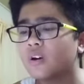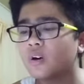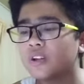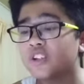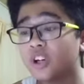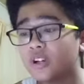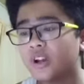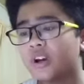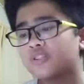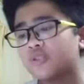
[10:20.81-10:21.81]

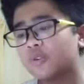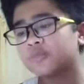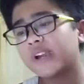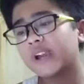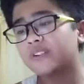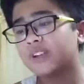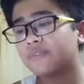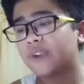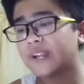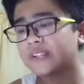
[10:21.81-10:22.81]
coalition troops entered
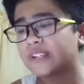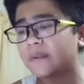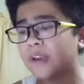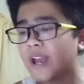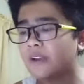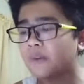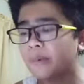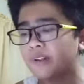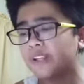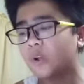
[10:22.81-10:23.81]
Afghanistan and began
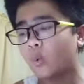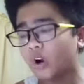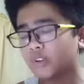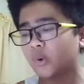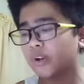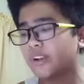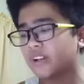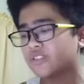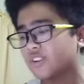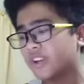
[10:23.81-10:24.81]
rebuilding the war-torn
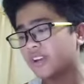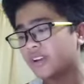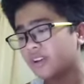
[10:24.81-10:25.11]
country.